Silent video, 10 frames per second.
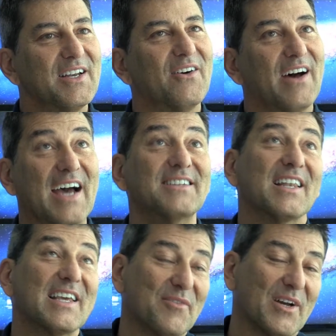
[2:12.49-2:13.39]
you know, I had to
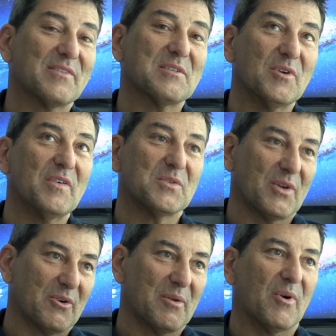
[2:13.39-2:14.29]
leave one of his movies. We
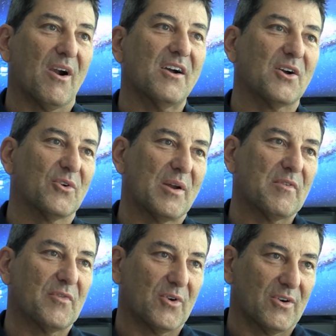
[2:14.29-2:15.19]
were in Morocco right
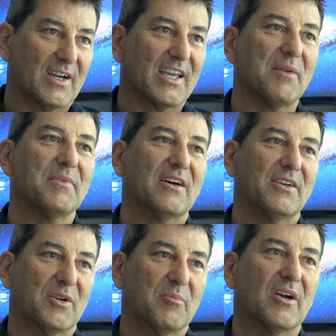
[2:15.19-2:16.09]
before I came down
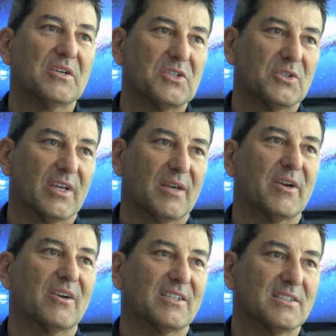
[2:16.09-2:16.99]
here in March doing
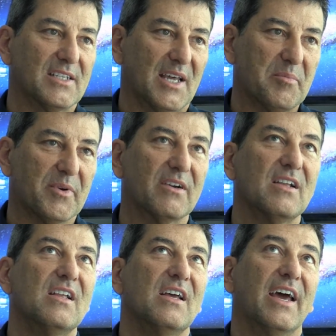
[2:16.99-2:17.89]
American Sniper,
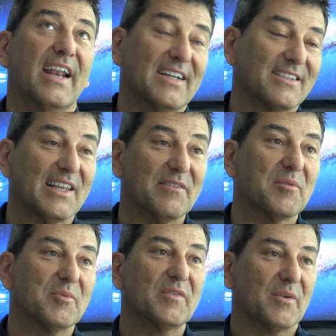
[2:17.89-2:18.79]
and I had to leave
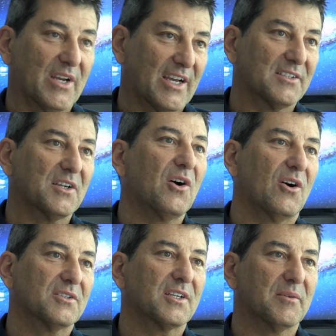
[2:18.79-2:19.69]
the movie when I got the
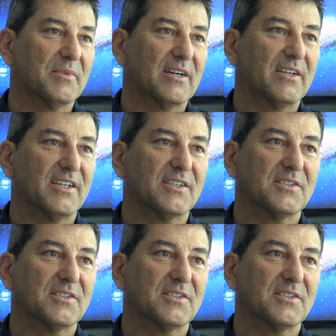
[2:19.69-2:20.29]
call to come down here.